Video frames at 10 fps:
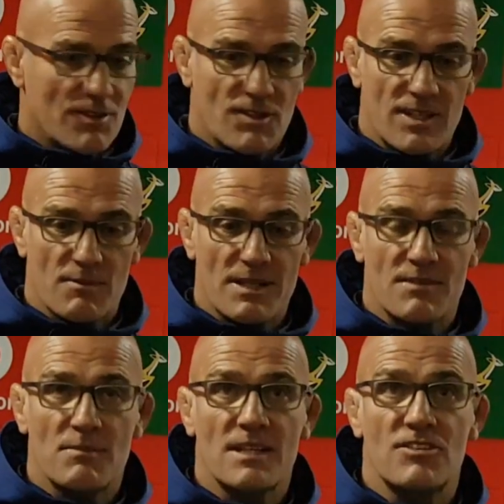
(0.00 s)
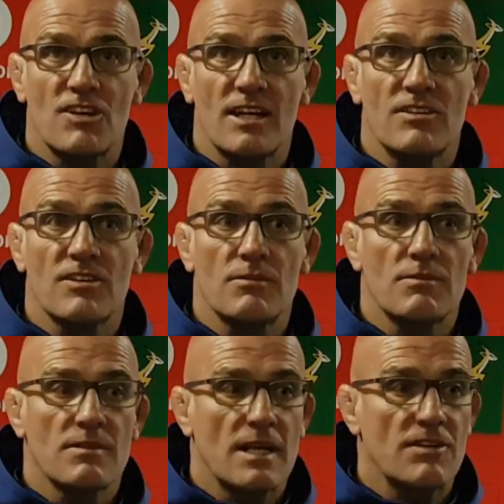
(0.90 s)
made the change, and
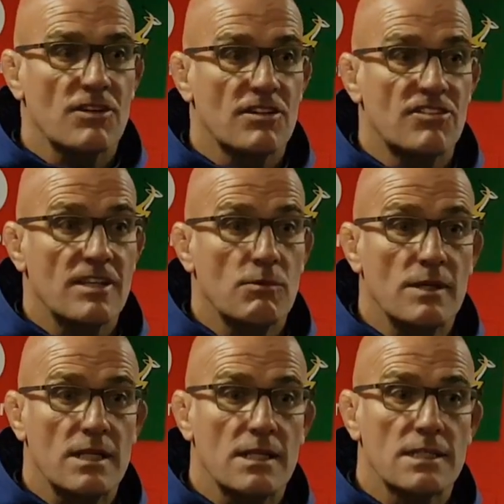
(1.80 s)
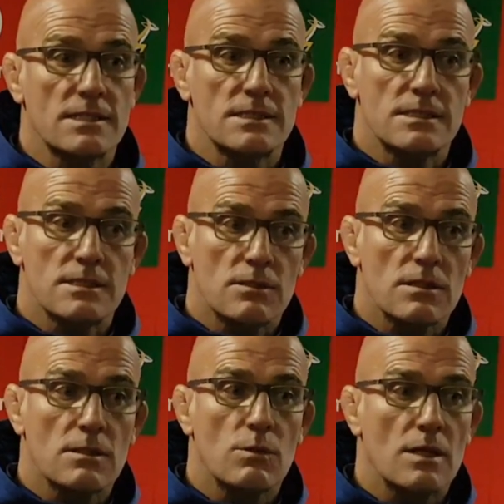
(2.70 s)
as you could see,
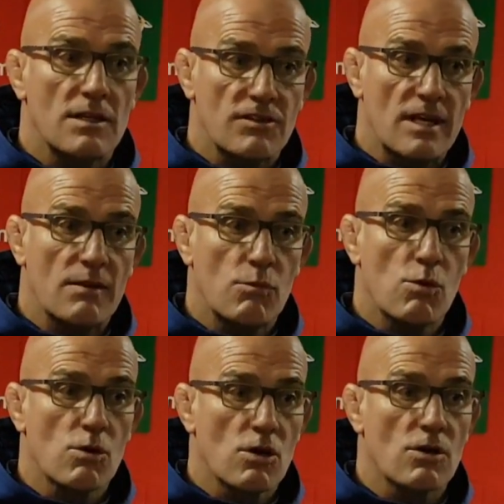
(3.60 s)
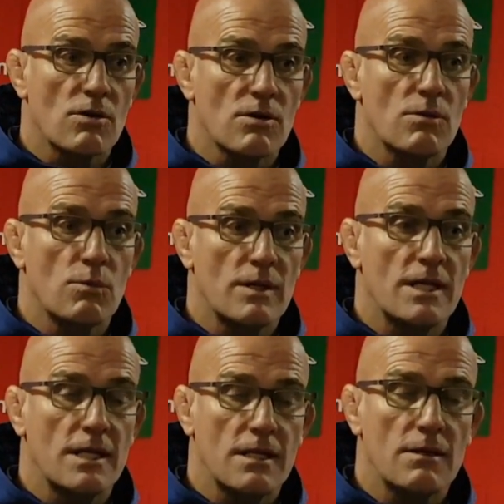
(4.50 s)
as the game wore on,
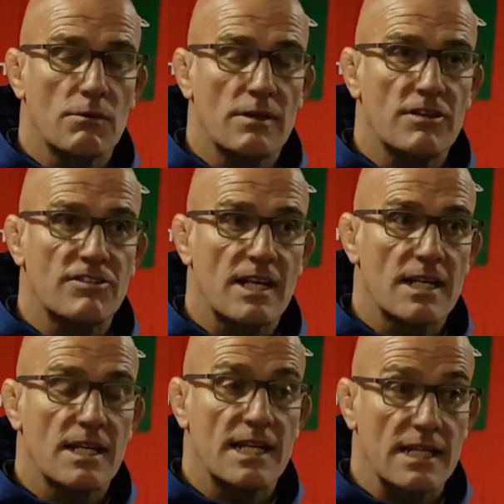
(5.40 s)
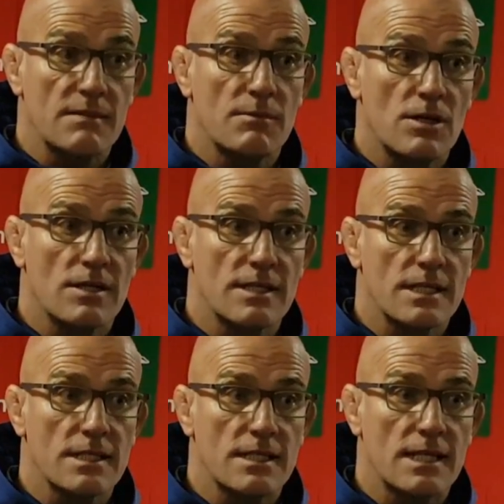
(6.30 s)
we started hitting them behind
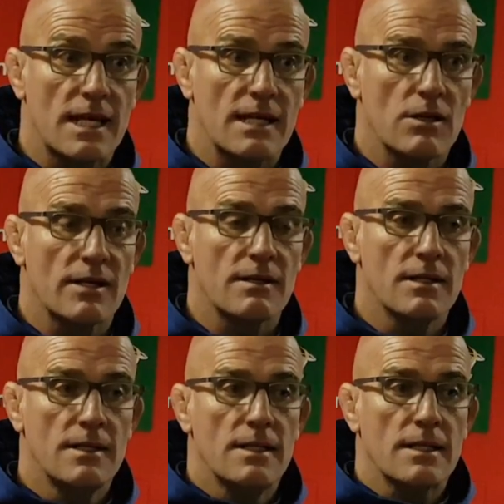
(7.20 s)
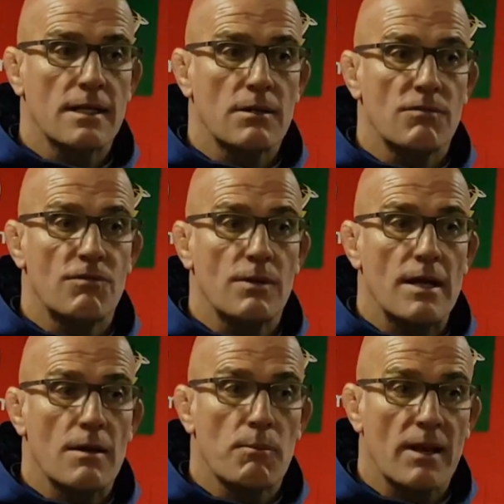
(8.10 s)
the gain line. You know,
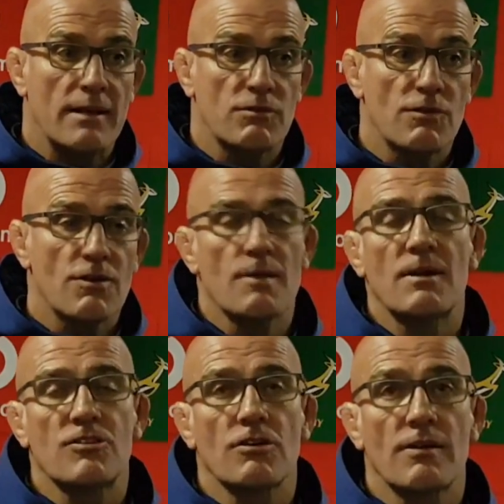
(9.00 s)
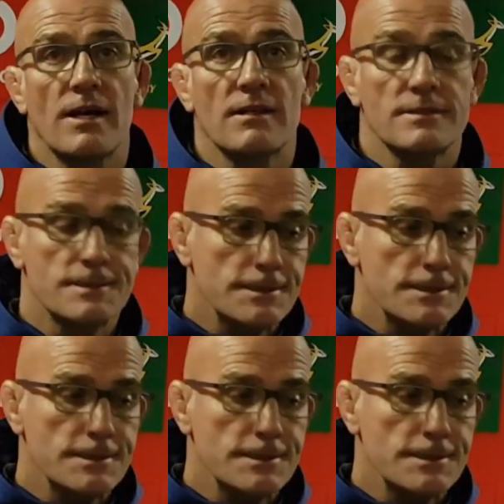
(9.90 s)
our plans were very much around